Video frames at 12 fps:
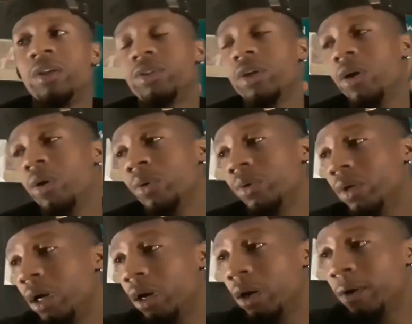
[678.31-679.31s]
So
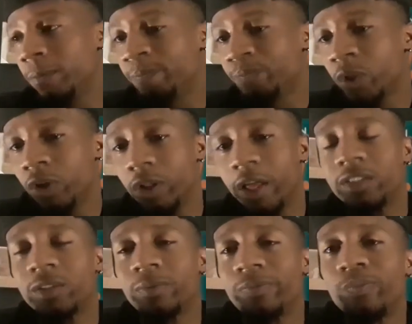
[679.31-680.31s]

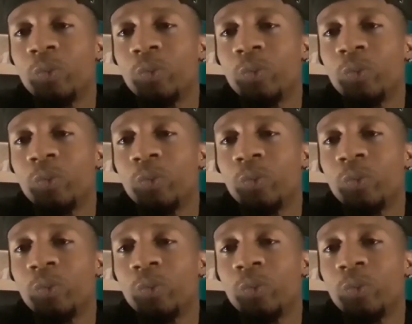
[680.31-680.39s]
that's